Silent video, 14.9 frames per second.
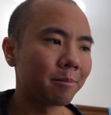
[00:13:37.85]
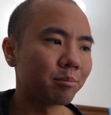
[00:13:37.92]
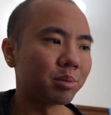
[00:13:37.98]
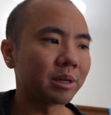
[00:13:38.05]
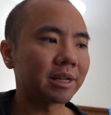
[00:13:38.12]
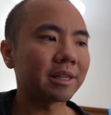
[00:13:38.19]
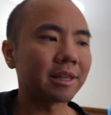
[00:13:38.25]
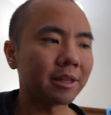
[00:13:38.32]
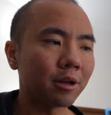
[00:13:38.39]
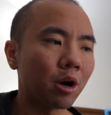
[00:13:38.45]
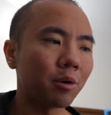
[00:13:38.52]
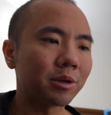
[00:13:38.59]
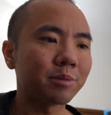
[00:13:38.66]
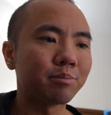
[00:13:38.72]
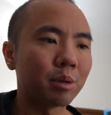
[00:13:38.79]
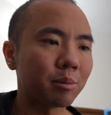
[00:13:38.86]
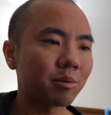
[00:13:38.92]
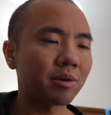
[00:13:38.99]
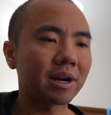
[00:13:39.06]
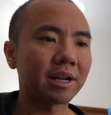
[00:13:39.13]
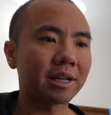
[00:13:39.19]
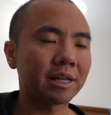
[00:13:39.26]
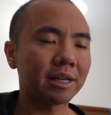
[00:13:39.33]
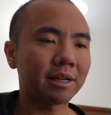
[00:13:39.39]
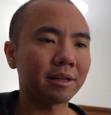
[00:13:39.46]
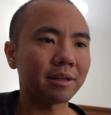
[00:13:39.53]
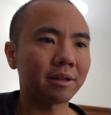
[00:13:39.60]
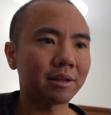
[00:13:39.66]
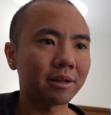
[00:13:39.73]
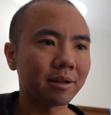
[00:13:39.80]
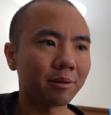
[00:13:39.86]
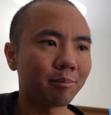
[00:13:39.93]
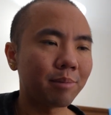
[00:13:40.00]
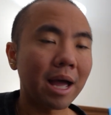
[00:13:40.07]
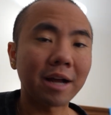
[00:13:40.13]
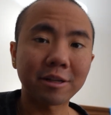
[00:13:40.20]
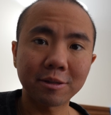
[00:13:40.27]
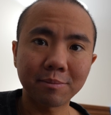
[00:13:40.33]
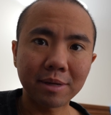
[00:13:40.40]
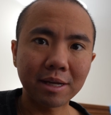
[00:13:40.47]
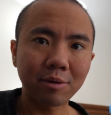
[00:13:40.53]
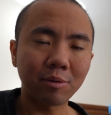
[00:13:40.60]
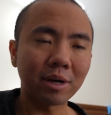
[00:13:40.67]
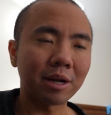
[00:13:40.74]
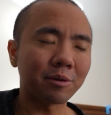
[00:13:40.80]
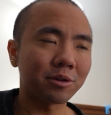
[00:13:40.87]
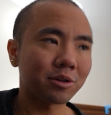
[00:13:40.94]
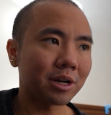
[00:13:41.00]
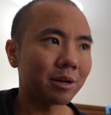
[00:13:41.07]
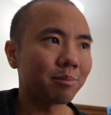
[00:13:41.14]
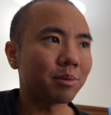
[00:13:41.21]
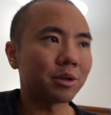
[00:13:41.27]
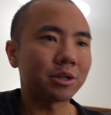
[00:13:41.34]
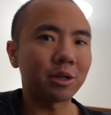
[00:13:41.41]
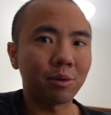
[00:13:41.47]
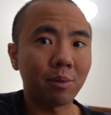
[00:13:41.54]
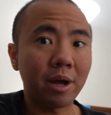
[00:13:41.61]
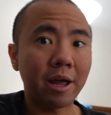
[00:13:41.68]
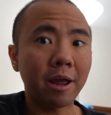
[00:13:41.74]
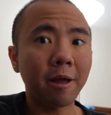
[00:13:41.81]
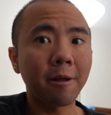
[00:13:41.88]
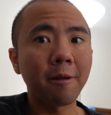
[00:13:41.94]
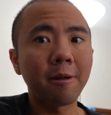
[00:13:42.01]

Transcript: bringing the always boomeranging back to me when I would try to push it away.